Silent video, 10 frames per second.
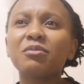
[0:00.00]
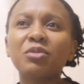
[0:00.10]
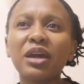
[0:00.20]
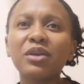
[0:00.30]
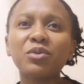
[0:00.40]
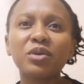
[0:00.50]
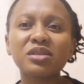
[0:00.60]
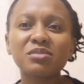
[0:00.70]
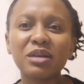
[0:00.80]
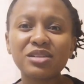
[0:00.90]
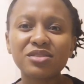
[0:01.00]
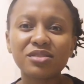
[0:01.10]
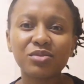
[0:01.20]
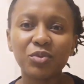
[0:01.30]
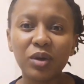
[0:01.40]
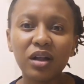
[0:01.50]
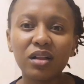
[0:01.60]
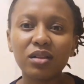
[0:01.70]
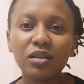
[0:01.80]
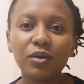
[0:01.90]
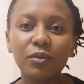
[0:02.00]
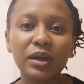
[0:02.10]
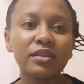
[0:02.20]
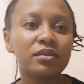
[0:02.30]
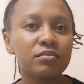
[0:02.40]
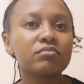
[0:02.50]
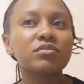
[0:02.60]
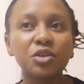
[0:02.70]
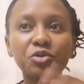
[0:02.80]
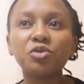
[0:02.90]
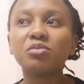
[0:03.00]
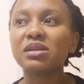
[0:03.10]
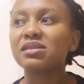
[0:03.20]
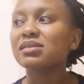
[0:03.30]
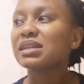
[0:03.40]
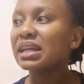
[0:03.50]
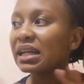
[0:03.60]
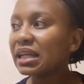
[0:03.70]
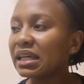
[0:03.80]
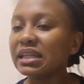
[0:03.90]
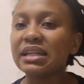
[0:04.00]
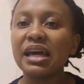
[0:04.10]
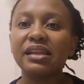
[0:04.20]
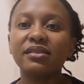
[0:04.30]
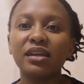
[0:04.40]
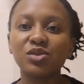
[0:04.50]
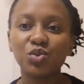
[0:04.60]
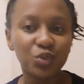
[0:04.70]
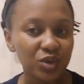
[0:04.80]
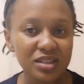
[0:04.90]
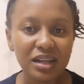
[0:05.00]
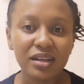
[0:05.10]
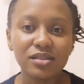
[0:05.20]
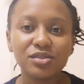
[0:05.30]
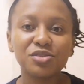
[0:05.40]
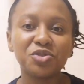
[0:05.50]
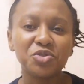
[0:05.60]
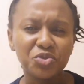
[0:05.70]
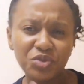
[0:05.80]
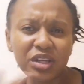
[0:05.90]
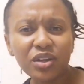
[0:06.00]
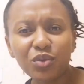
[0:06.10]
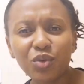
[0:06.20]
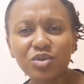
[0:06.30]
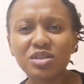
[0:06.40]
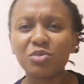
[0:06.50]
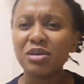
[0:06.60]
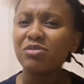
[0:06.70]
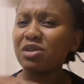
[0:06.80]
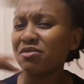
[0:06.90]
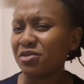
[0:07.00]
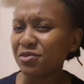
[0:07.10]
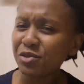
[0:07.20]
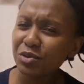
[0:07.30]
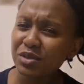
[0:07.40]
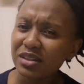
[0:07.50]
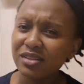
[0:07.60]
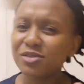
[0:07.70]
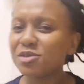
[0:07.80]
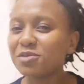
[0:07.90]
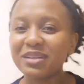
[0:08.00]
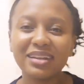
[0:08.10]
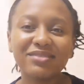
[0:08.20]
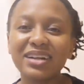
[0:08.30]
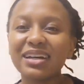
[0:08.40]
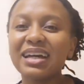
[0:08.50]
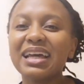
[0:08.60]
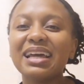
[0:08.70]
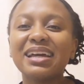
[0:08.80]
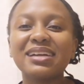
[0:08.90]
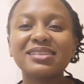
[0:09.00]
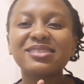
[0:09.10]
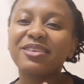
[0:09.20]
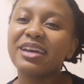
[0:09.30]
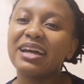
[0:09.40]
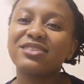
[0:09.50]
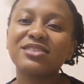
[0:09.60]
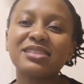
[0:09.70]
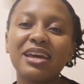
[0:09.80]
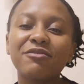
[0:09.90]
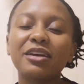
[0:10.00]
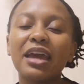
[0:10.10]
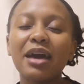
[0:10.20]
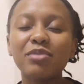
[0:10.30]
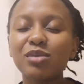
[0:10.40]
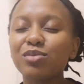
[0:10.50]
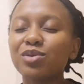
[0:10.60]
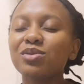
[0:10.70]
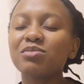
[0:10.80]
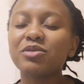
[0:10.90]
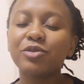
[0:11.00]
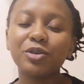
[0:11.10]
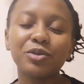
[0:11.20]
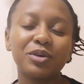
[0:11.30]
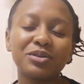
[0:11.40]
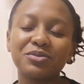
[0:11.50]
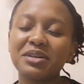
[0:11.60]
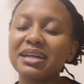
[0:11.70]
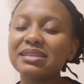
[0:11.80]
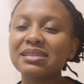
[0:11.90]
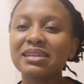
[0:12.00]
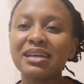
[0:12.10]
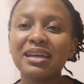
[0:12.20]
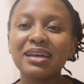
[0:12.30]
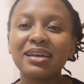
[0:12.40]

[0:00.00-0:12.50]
the brain works much well when the room is clean and there's water next to you, you're drinking water, maybe you have a fruit next to you, whatever. So yeah, just have a happy mood before you go and write.